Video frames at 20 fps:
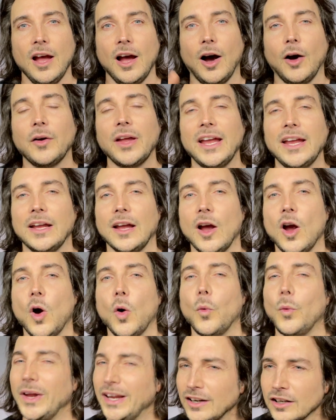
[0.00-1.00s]
Okay,
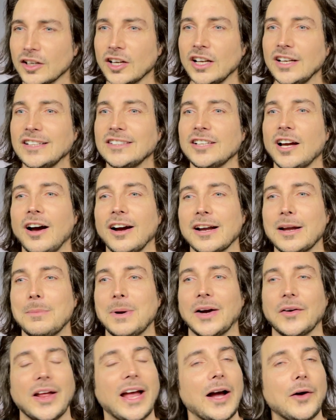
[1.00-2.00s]
we are going to talk
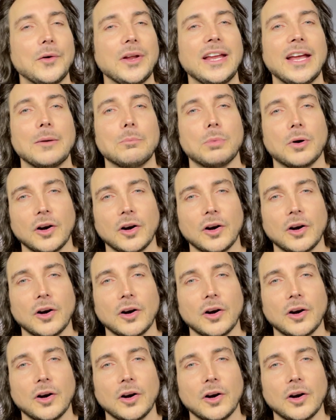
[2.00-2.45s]
about how to get